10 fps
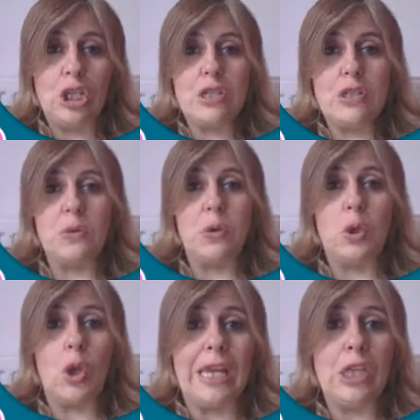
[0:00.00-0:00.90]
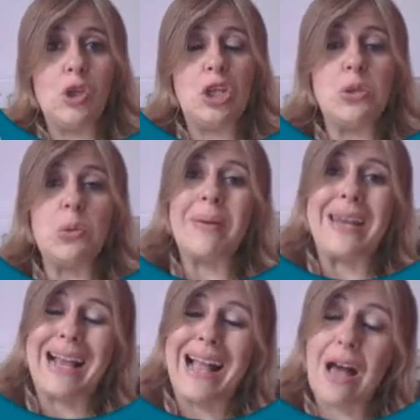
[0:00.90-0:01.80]
to log in, you need to open an
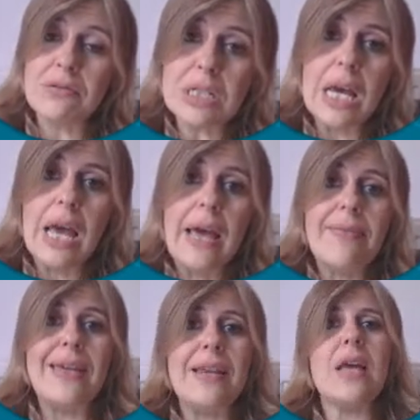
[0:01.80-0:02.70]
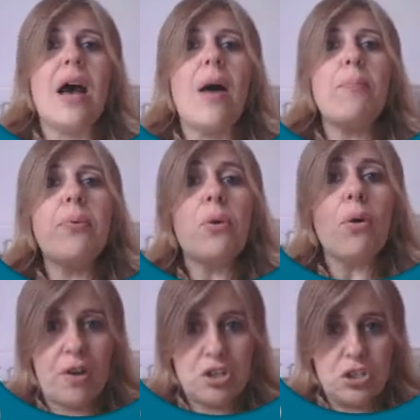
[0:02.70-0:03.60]
account. There is a pro
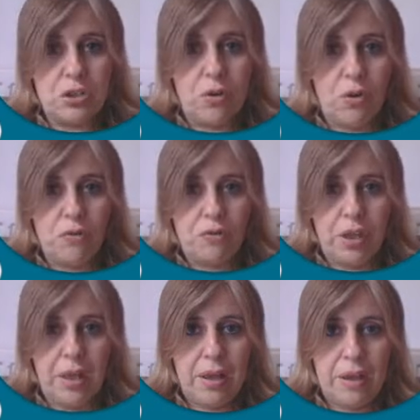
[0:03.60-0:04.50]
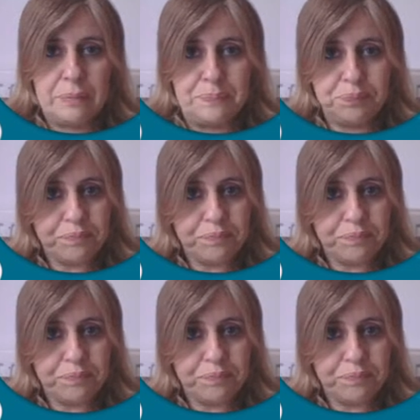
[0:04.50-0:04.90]
version of the